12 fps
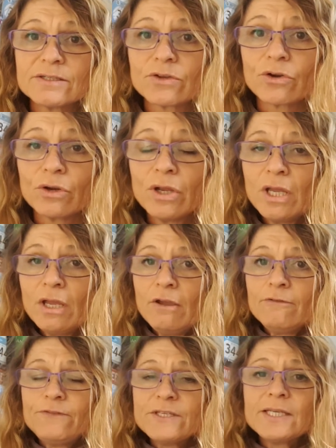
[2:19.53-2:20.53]
So
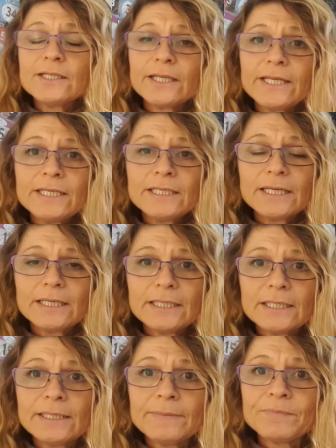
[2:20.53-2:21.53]
physically,
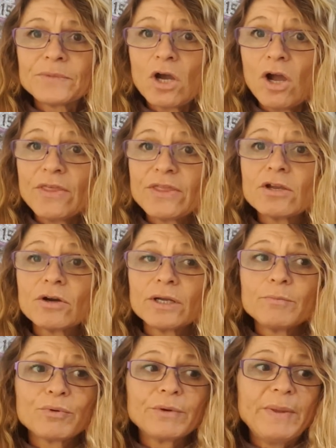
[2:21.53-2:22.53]
I think
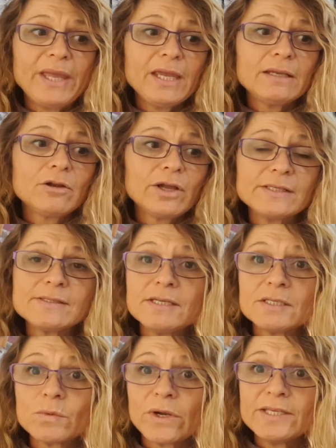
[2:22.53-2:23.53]
I prepared like
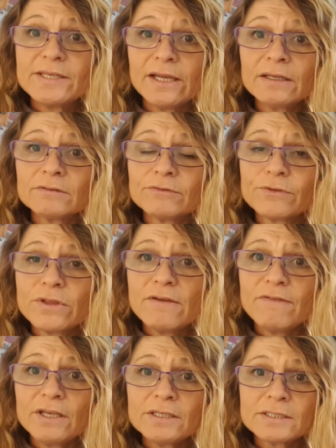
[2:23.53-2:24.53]
6 weeks out for the
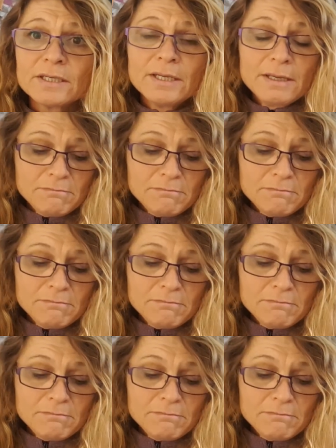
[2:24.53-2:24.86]
event.